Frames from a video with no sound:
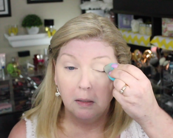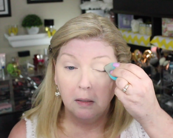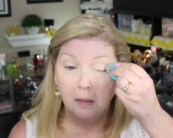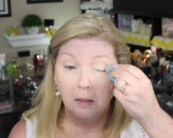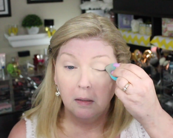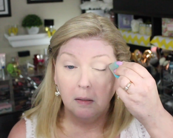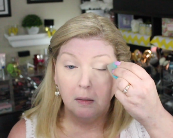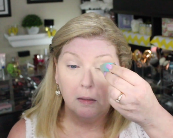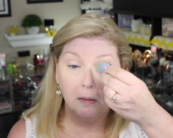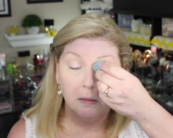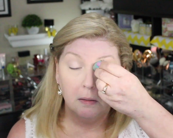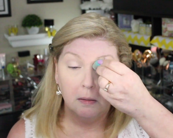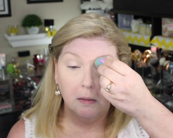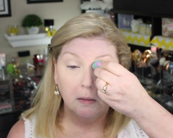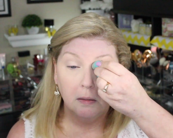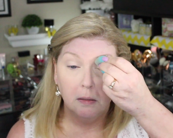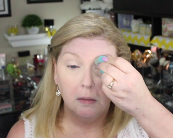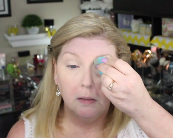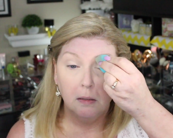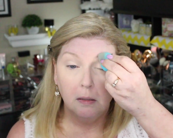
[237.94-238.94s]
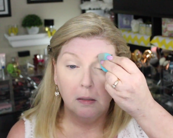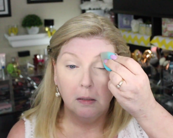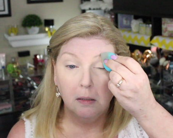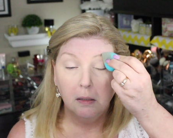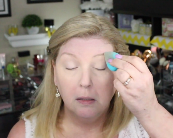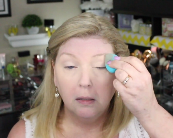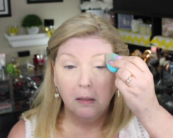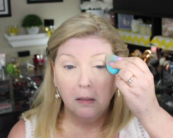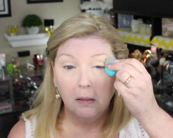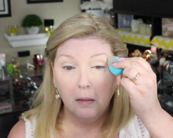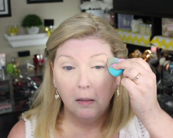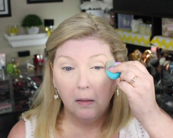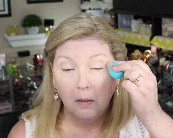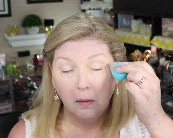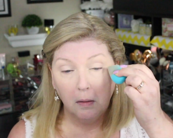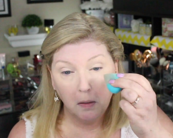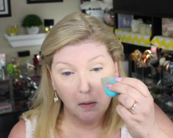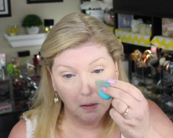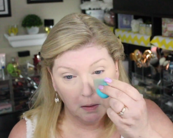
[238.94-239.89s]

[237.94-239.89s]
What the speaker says: (silence)